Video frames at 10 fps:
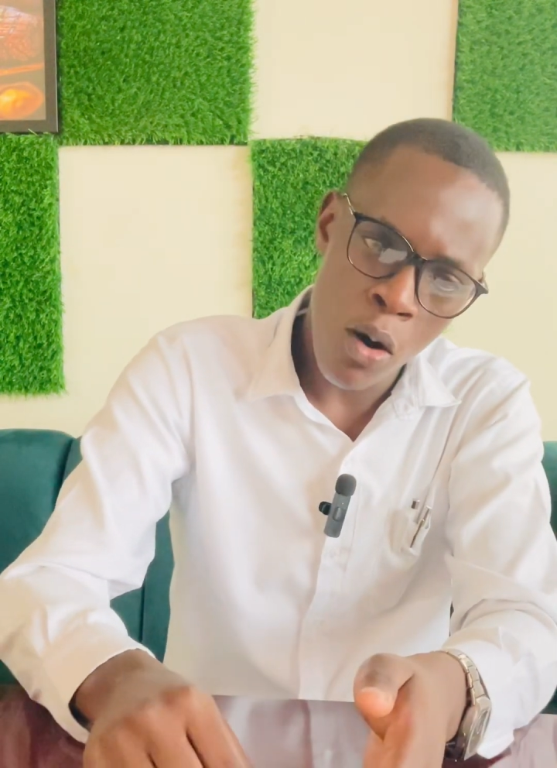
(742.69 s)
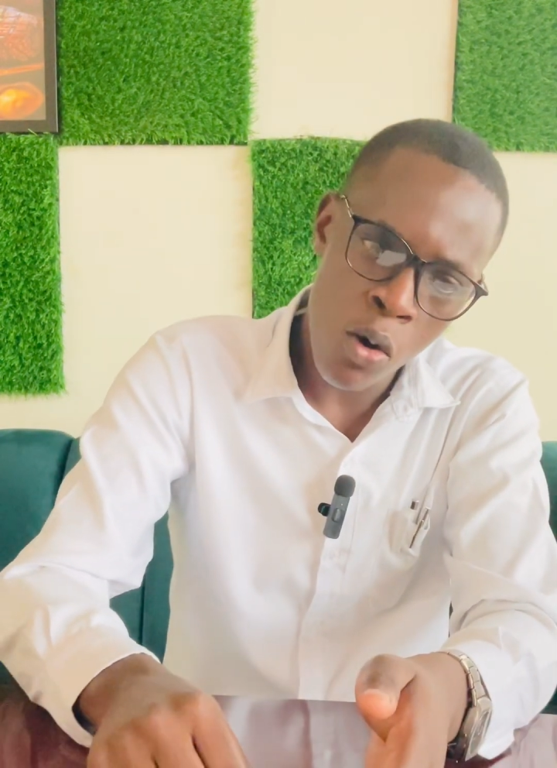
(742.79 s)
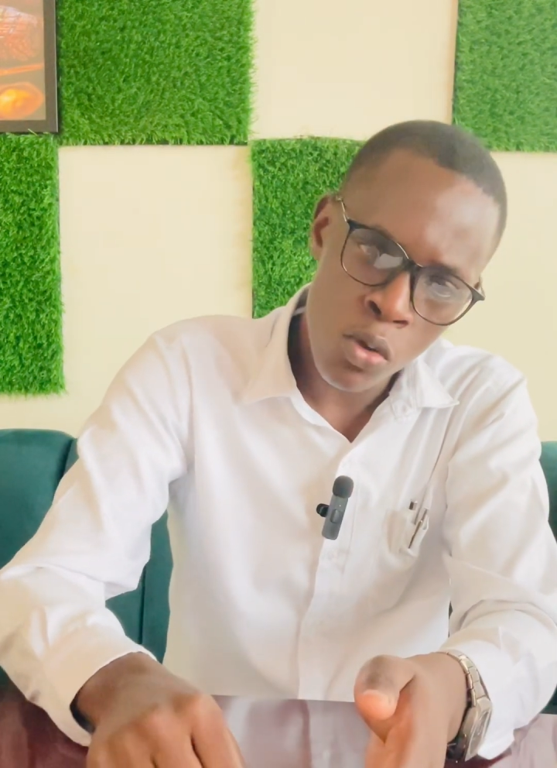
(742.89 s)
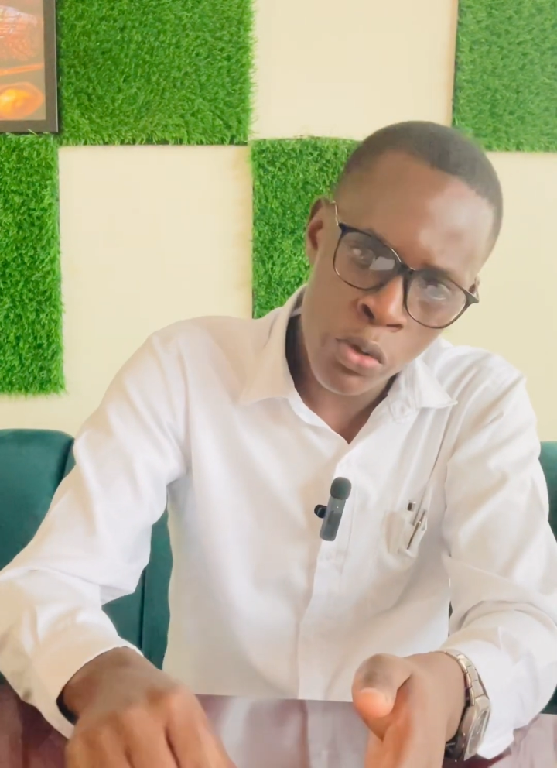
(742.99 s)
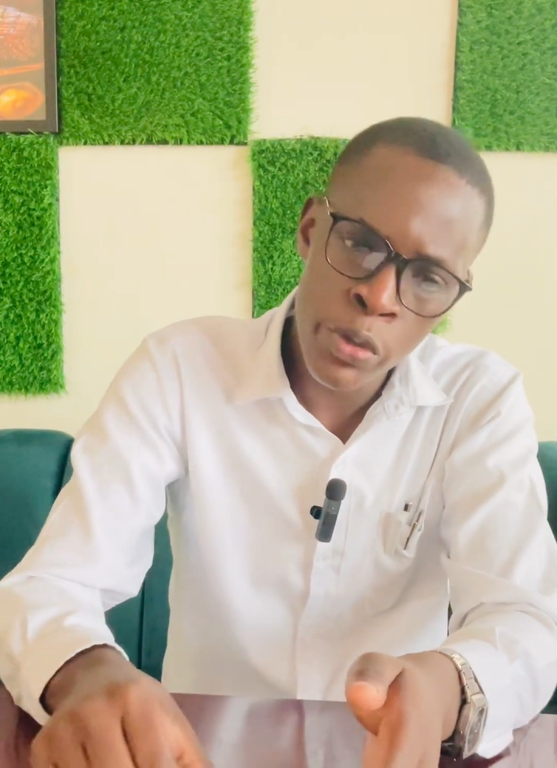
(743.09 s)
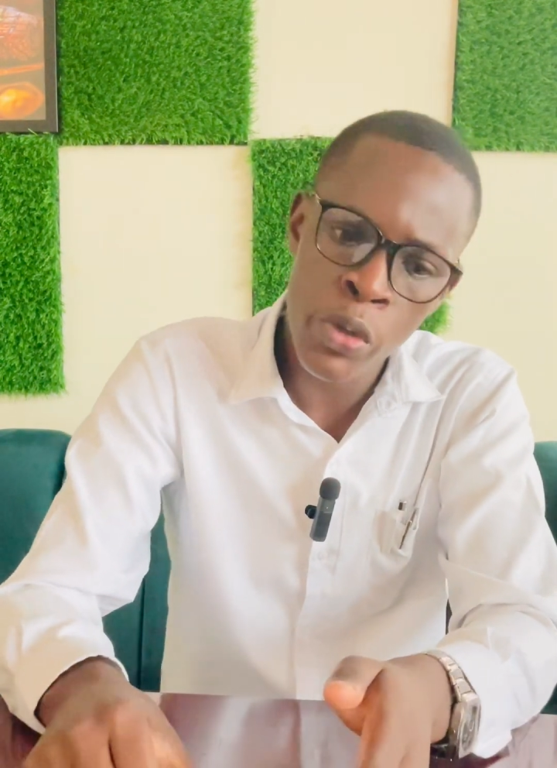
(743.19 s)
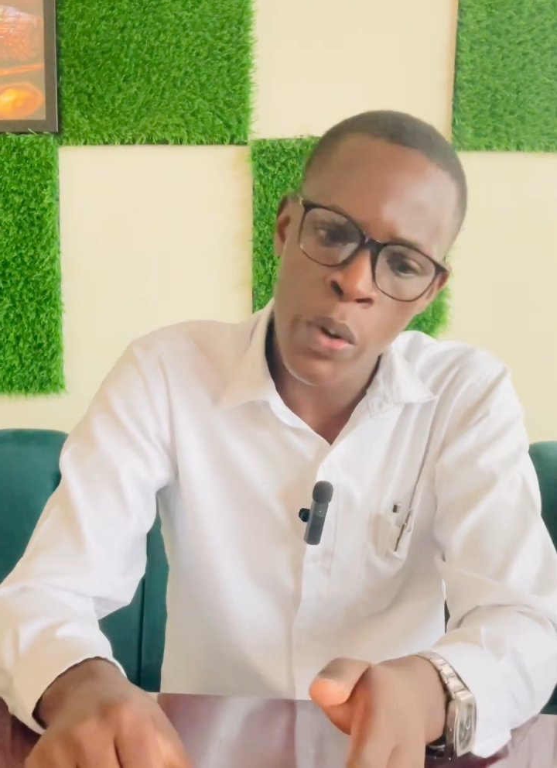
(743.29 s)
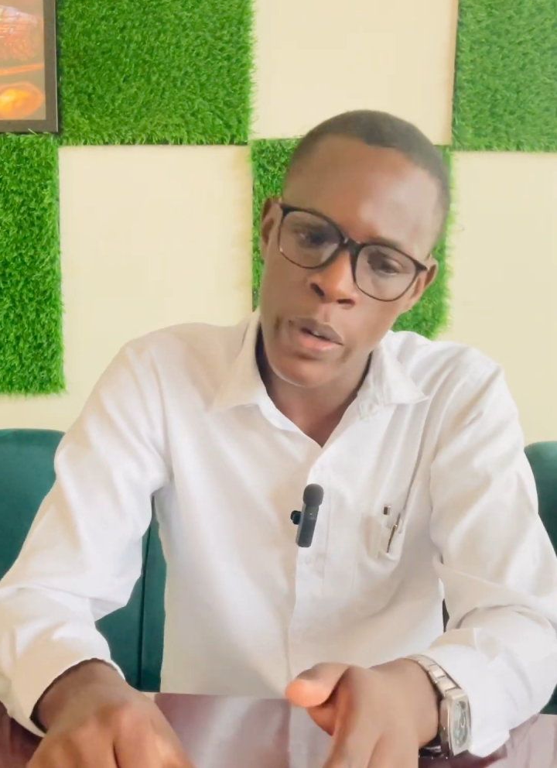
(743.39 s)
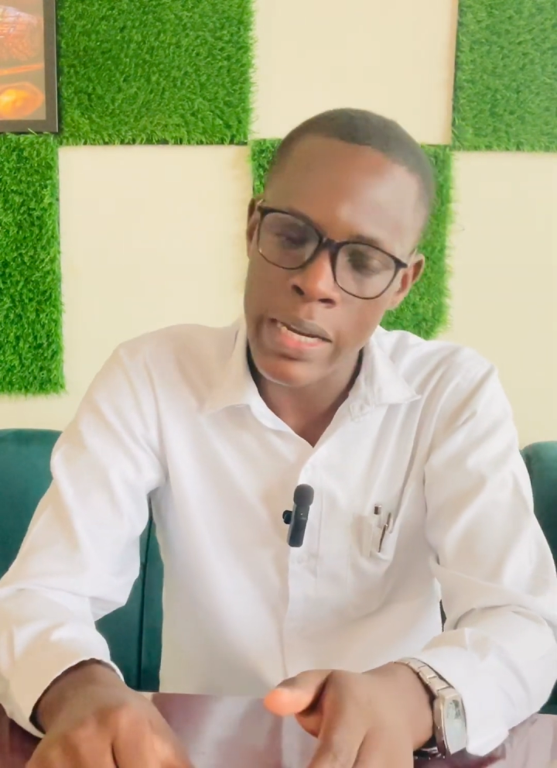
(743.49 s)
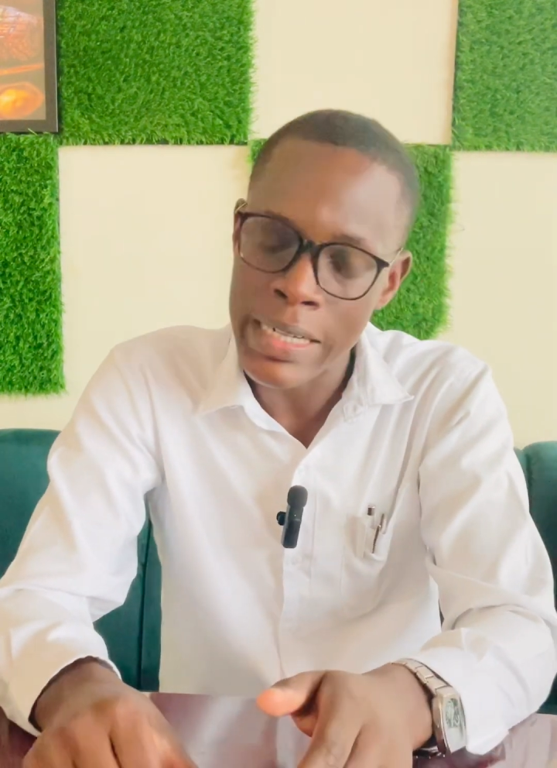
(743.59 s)

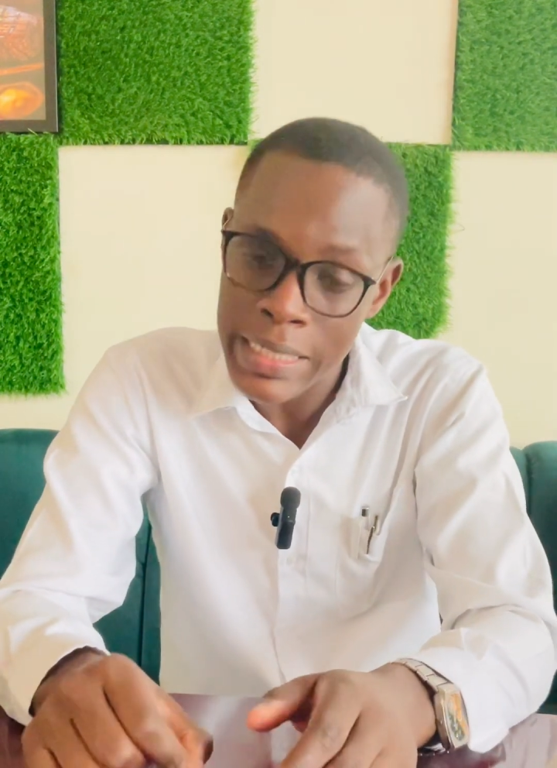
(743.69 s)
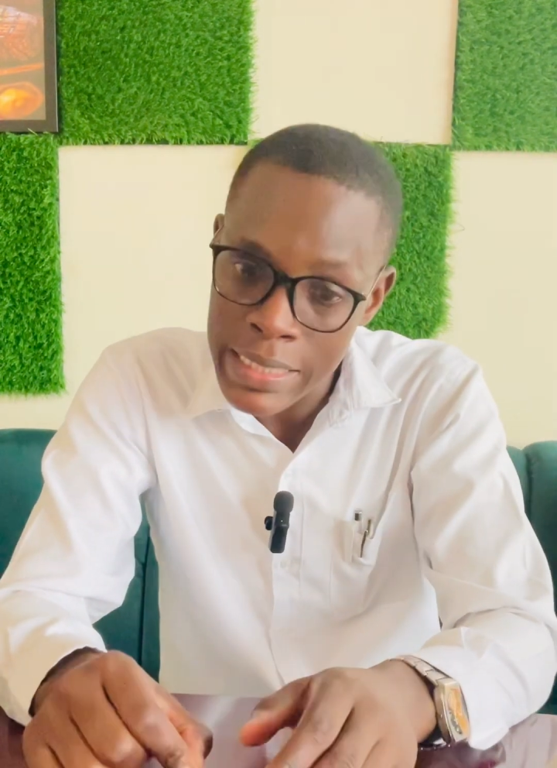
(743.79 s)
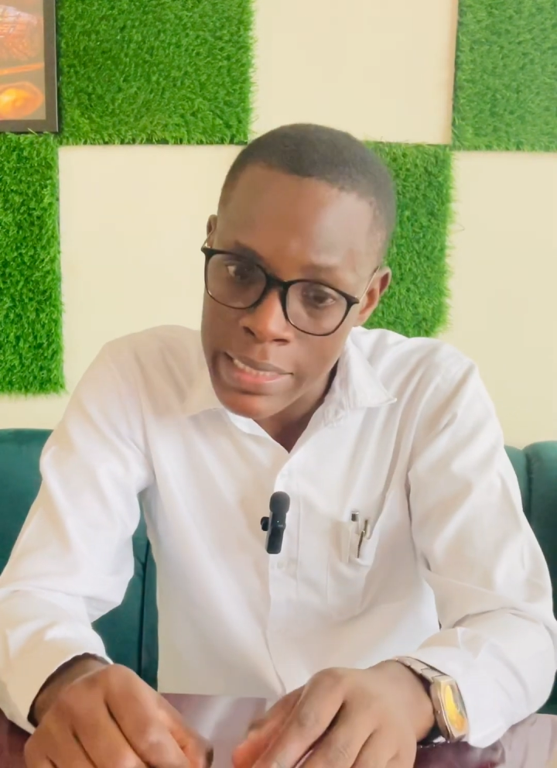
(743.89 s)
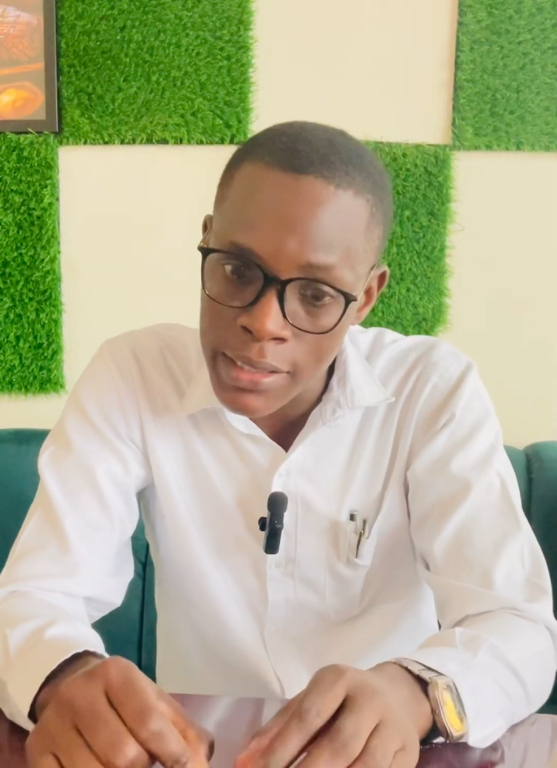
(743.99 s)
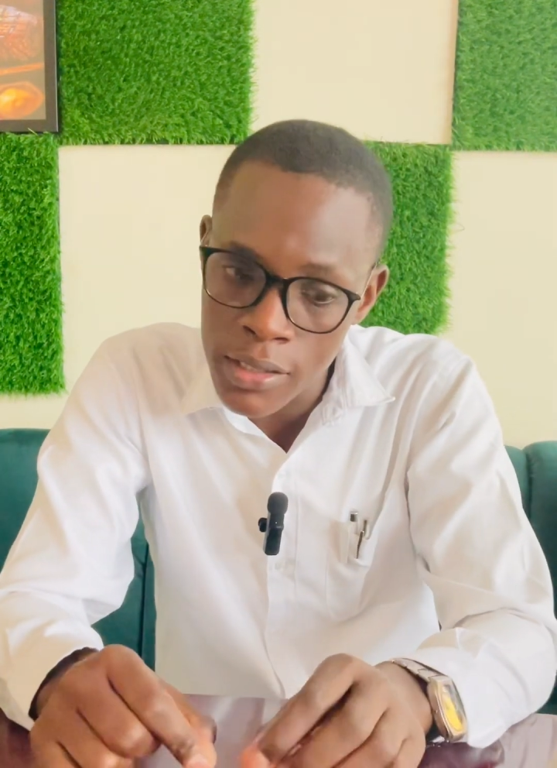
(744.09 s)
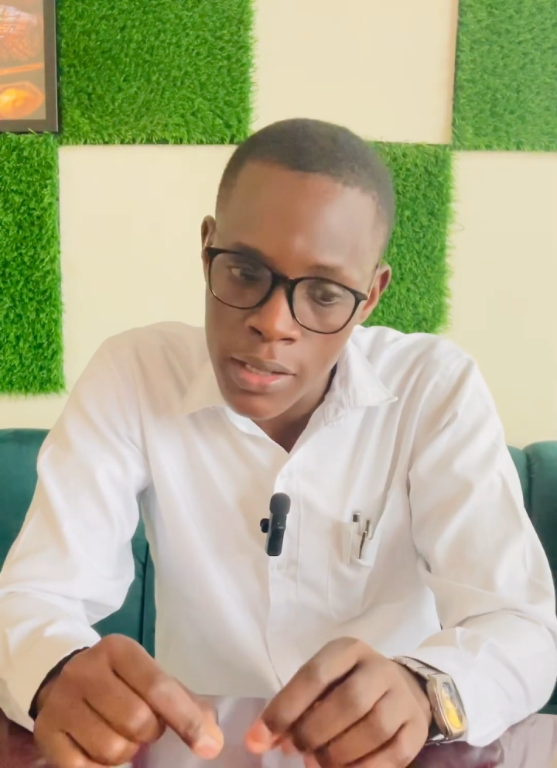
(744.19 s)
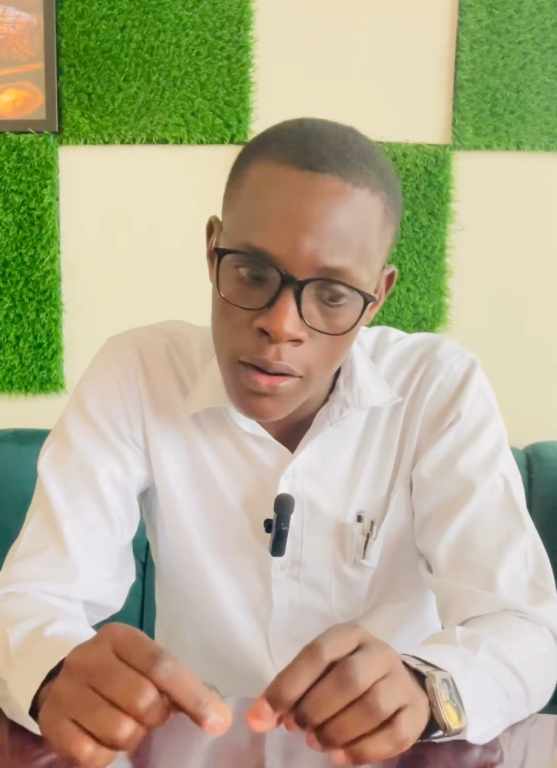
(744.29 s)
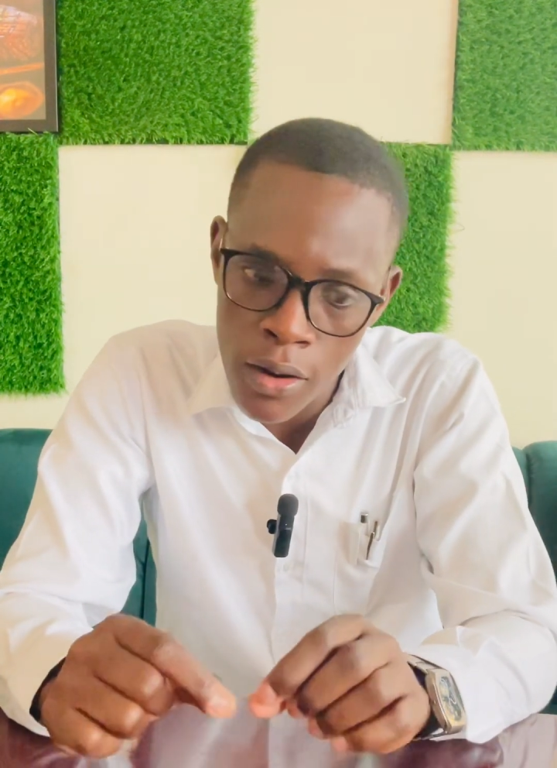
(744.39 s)
although it is